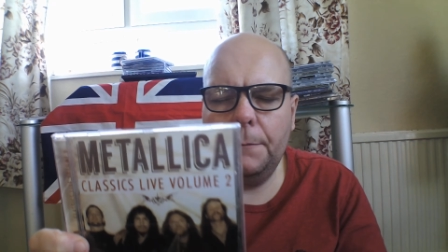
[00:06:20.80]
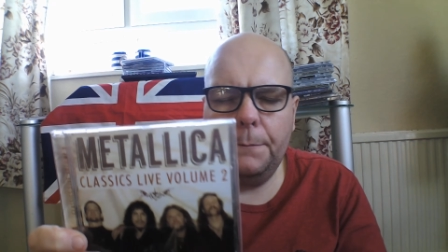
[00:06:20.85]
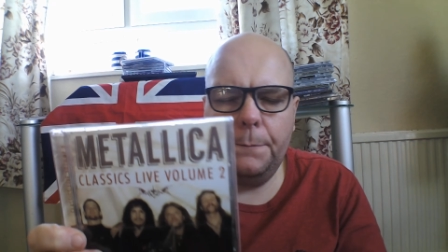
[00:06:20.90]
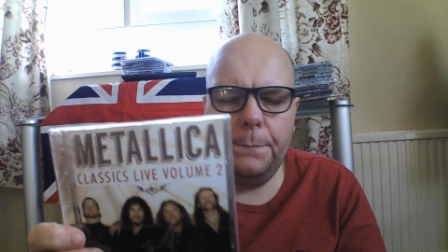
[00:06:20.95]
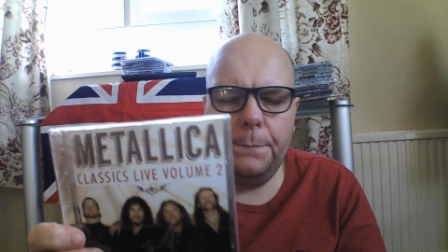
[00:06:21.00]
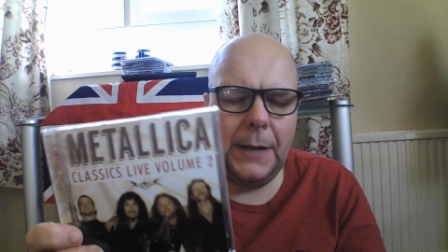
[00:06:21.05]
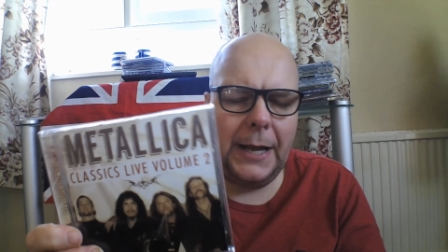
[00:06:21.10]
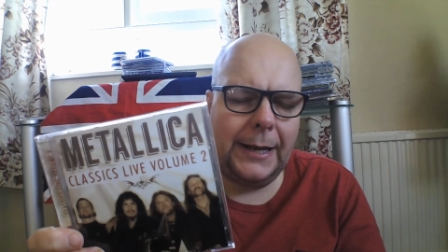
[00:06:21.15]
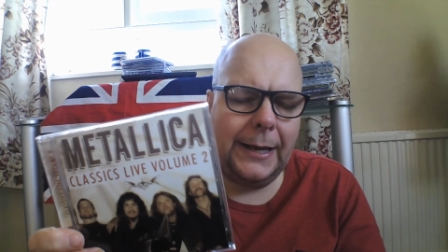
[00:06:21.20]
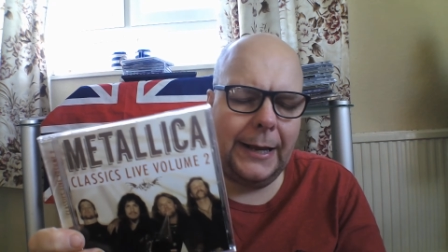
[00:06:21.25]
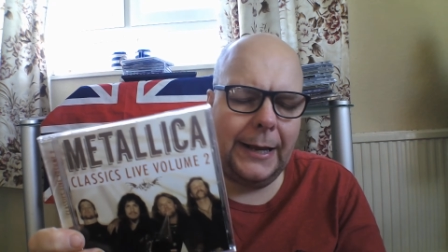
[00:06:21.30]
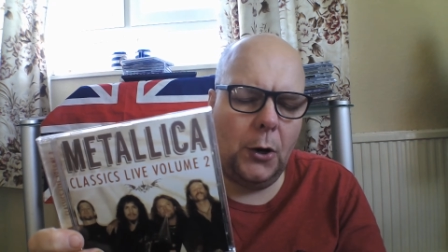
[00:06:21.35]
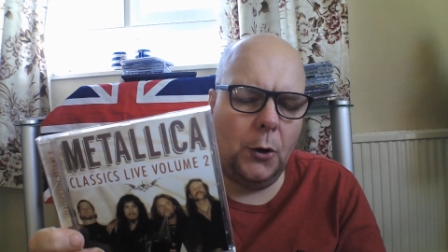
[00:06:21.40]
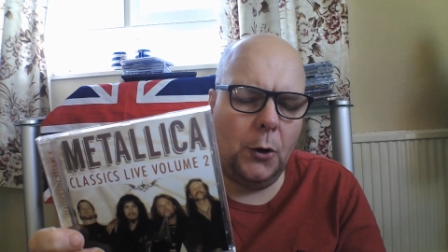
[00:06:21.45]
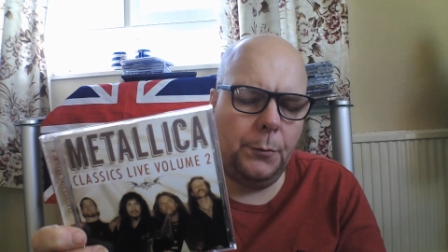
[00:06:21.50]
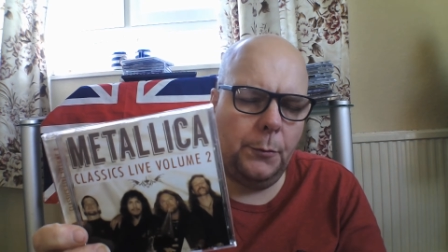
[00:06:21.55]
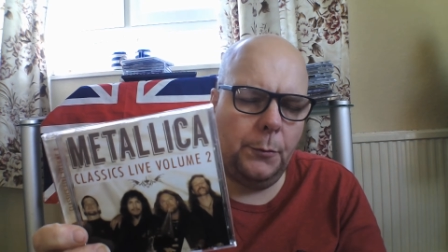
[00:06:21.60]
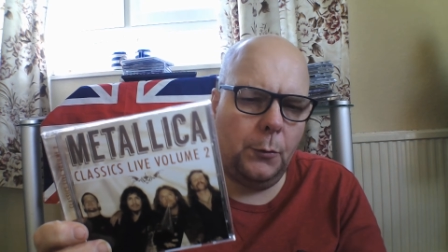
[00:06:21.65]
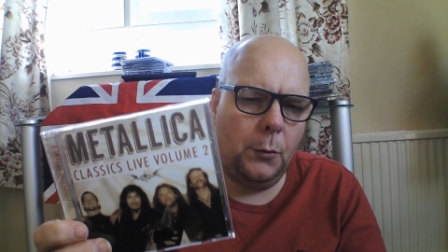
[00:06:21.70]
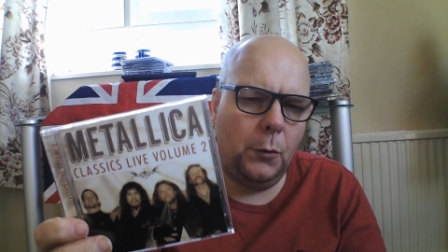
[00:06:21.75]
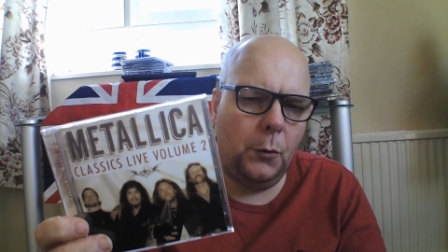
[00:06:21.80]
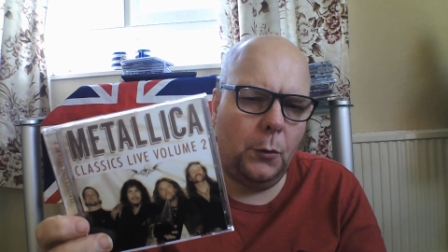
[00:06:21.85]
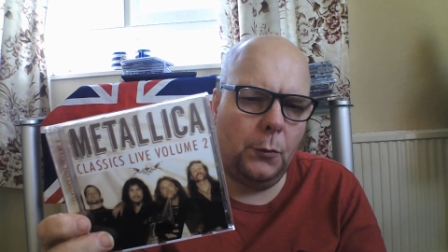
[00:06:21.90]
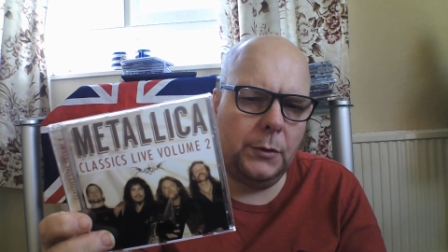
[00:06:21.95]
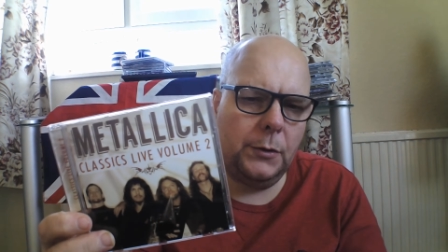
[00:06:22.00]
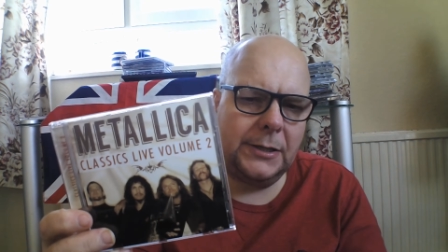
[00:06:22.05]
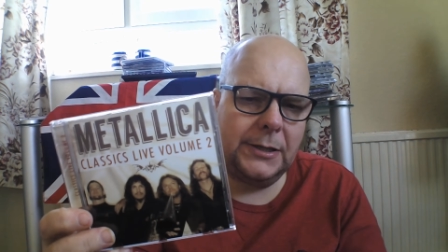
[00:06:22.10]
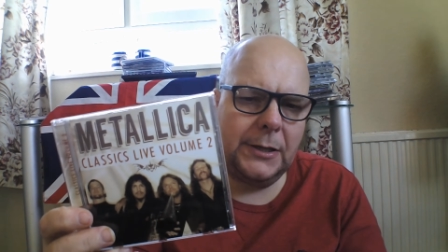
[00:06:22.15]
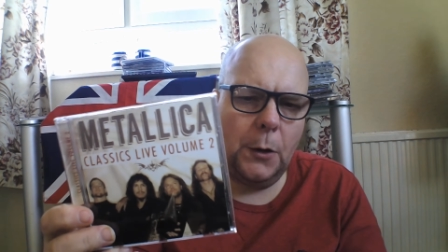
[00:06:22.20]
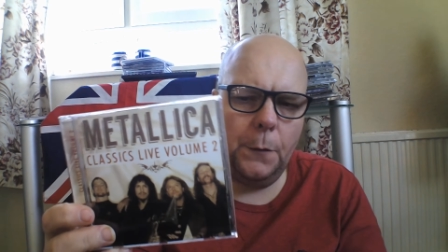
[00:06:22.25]
Black Album, or the
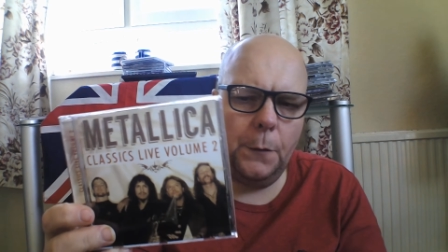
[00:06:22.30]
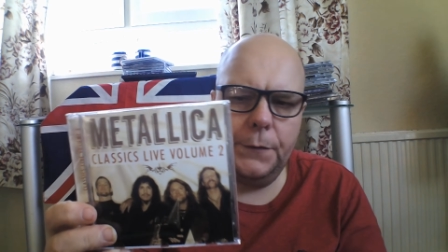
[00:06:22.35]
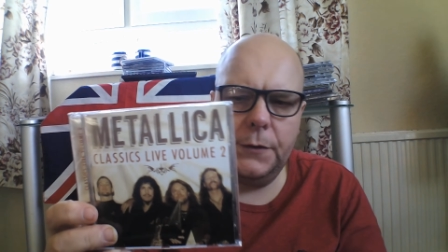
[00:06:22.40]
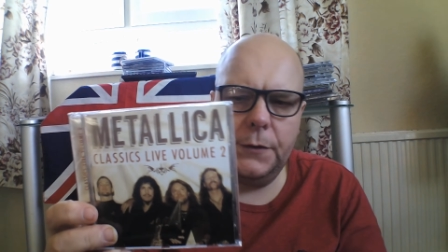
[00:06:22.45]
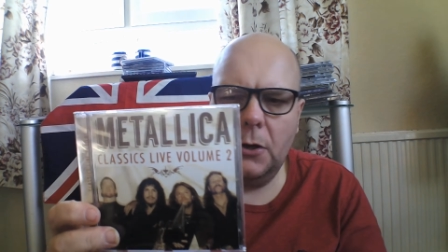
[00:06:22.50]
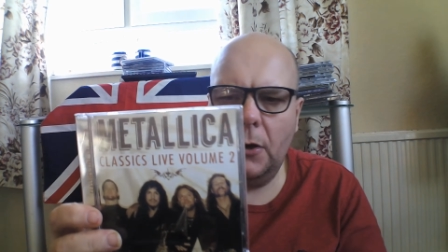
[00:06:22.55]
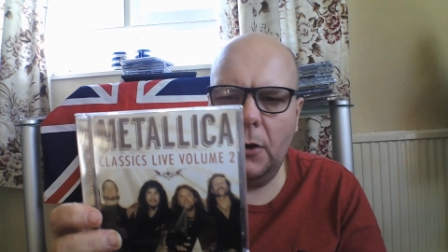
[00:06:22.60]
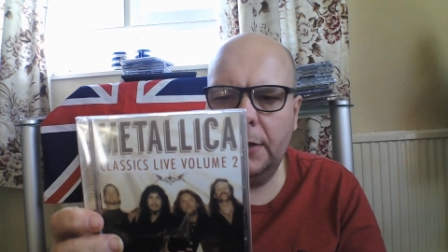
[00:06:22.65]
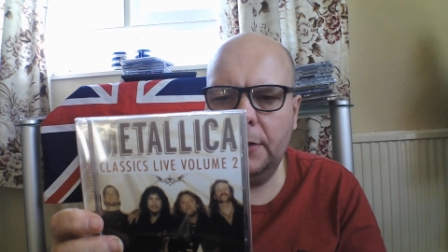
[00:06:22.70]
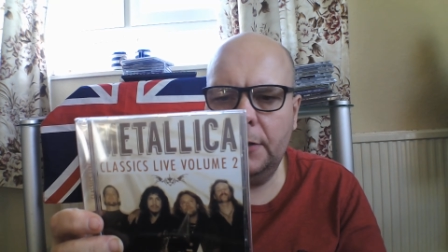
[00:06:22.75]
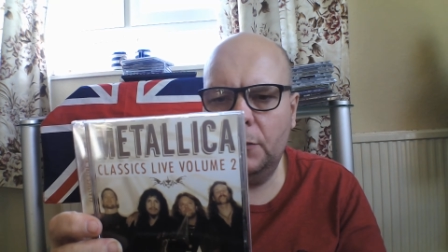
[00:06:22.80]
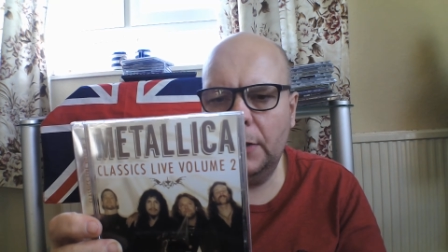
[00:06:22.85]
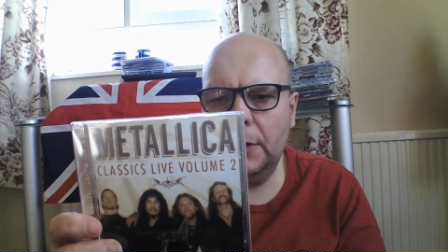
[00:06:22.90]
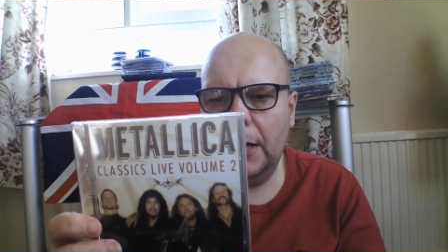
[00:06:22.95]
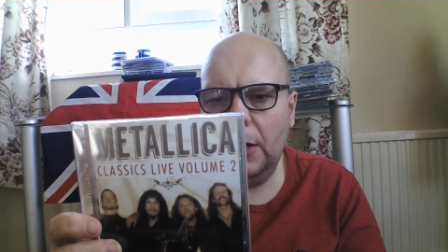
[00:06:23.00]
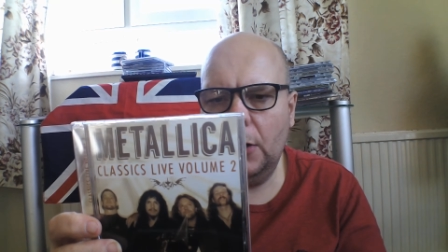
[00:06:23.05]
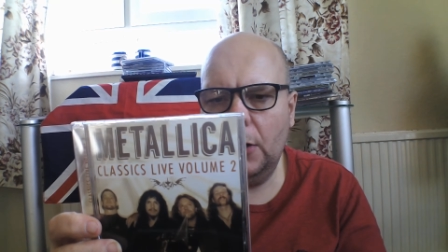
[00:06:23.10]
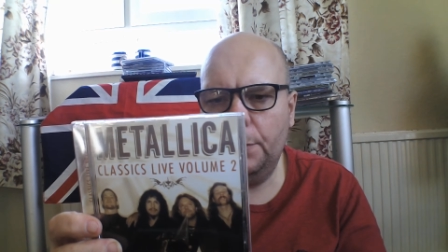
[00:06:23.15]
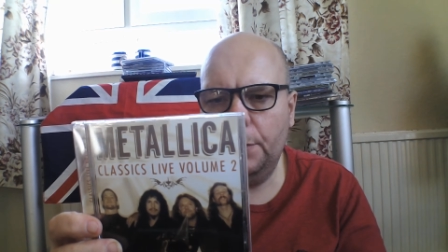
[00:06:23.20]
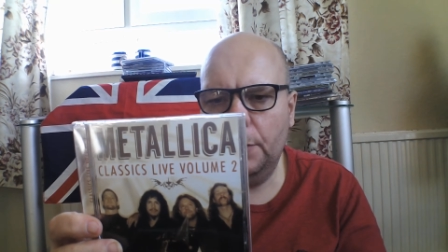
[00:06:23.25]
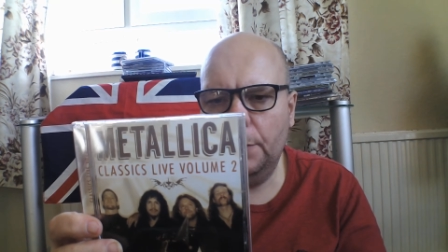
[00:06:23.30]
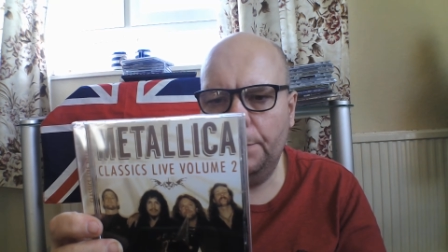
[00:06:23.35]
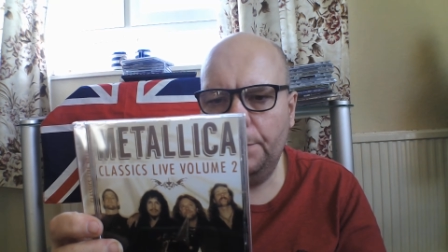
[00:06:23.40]
self-titled album.